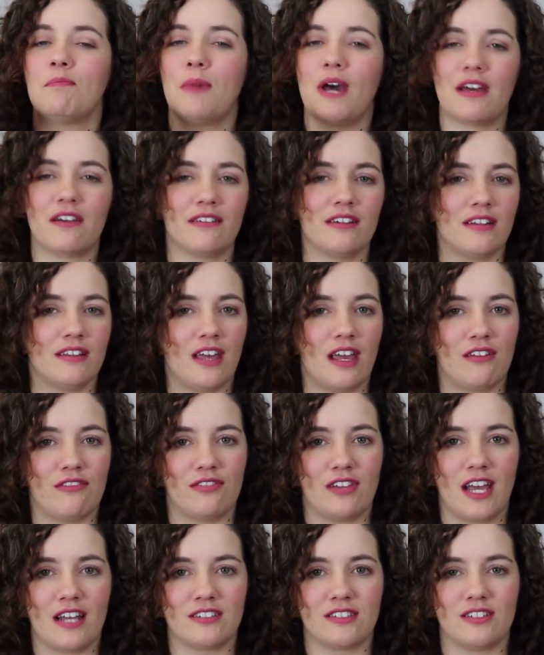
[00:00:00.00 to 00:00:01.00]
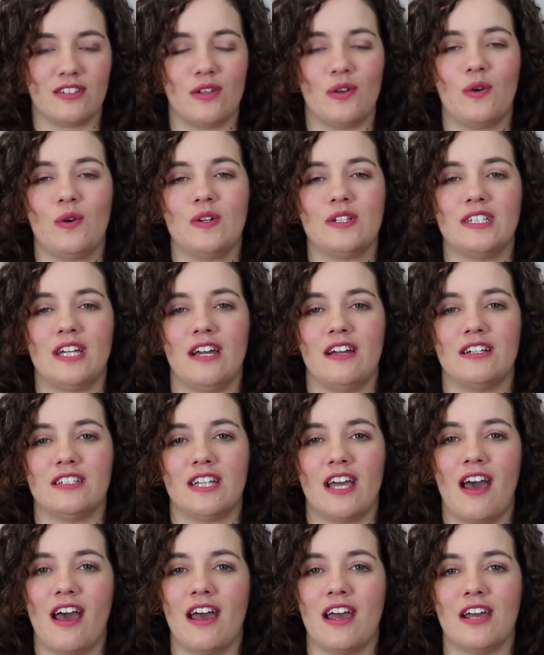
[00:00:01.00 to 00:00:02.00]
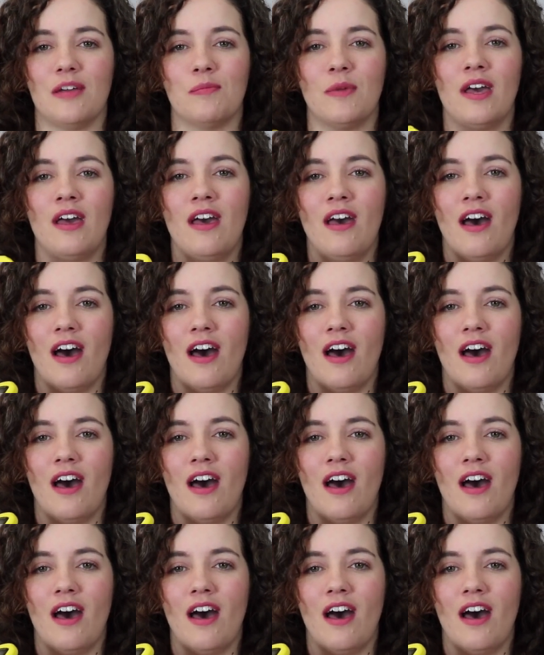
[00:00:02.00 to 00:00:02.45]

Battery life lasted the whole entire time.